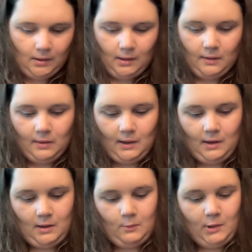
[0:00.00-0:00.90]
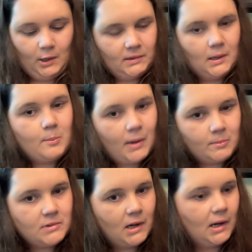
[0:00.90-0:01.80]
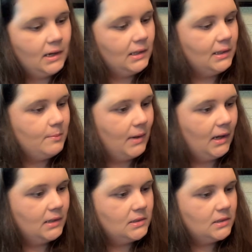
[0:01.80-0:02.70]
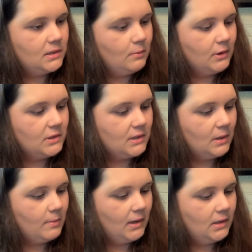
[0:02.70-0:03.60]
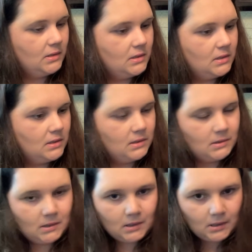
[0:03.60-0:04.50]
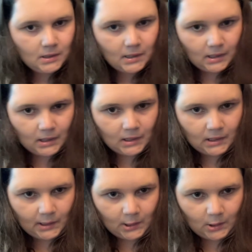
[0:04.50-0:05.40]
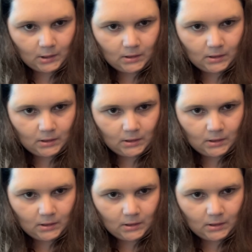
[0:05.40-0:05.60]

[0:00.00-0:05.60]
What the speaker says: And then we got the Peptide Lip Mask with Serenades in clear.